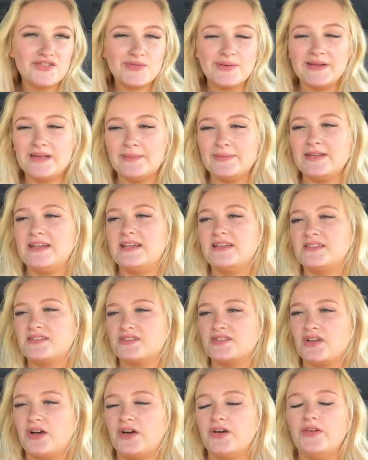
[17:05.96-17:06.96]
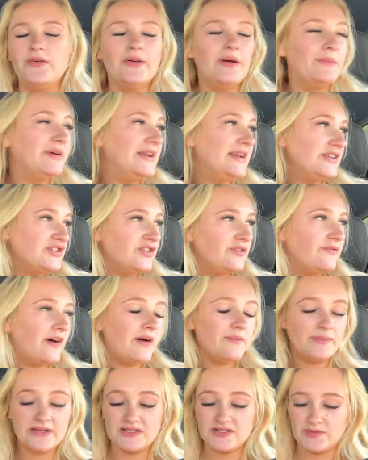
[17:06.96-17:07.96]
20 minutes, so, and we're literally 5
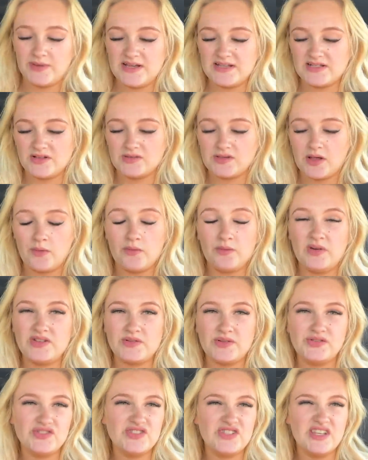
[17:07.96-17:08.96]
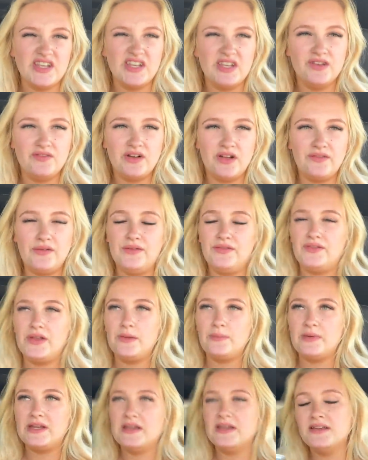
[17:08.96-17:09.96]
minutes away, so I was like, we might as well just sit here for like 15
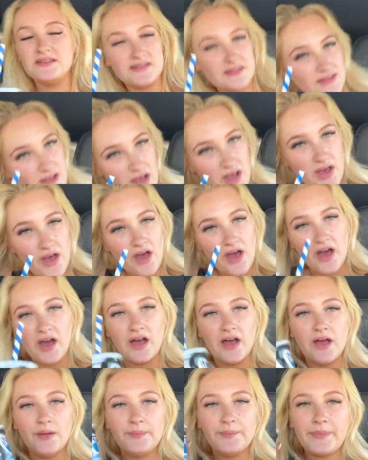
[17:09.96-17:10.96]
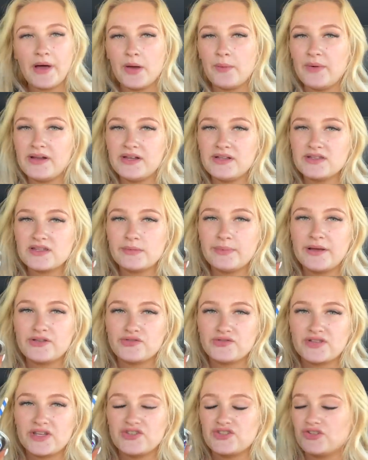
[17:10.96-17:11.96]
minutes. But I went to the petrol
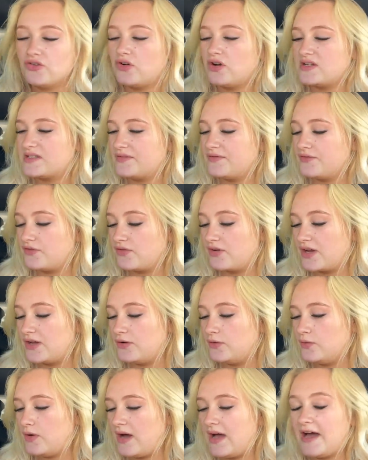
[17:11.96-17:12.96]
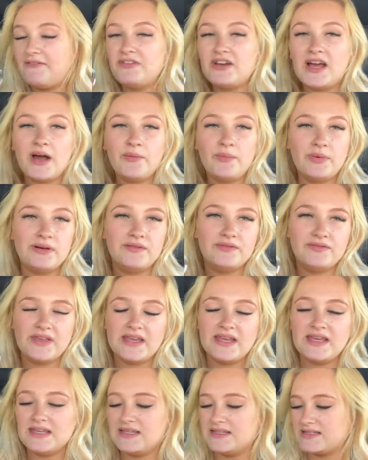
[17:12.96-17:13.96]
station and got us a for real. I haven't had one of
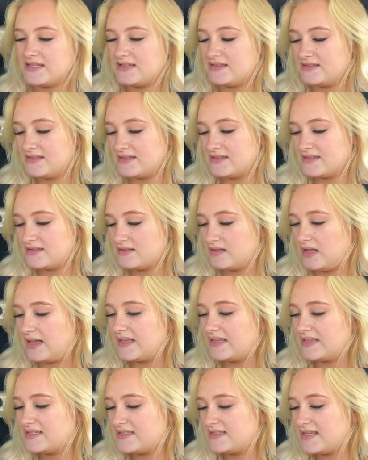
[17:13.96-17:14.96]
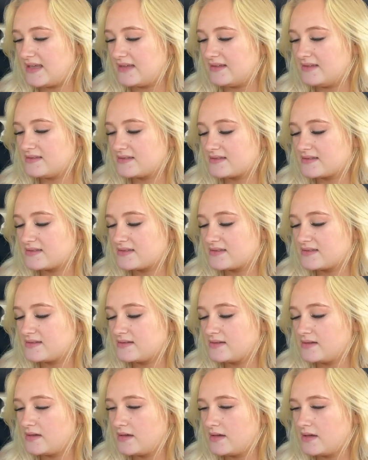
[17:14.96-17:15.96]
these in like since,
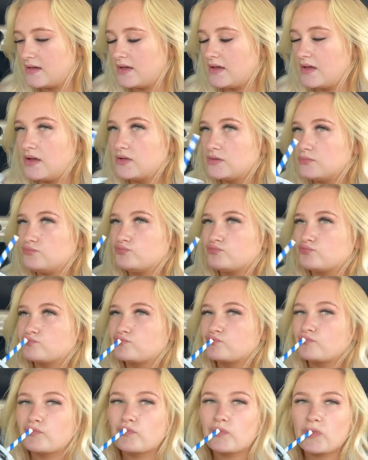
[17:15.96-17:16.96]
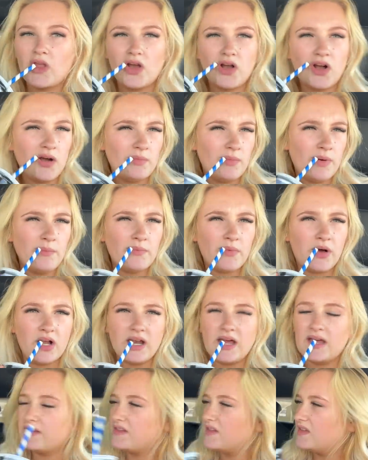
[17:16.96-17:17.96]
I can't remember,
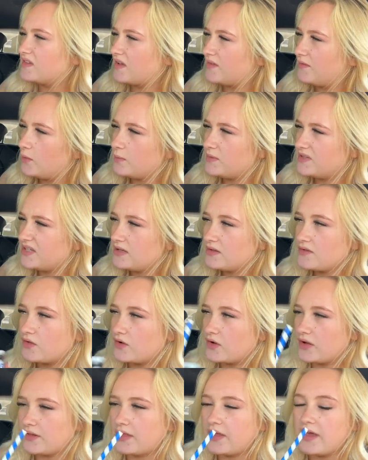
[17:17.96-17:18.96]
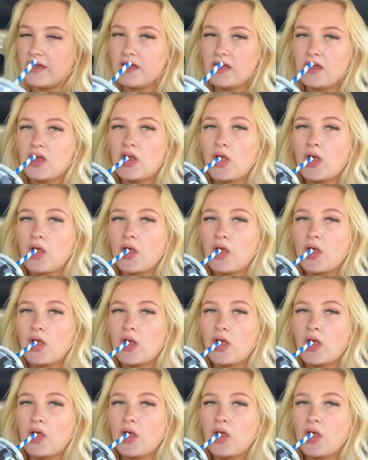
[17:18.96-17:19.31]
like since I filmed the TikTok, I think.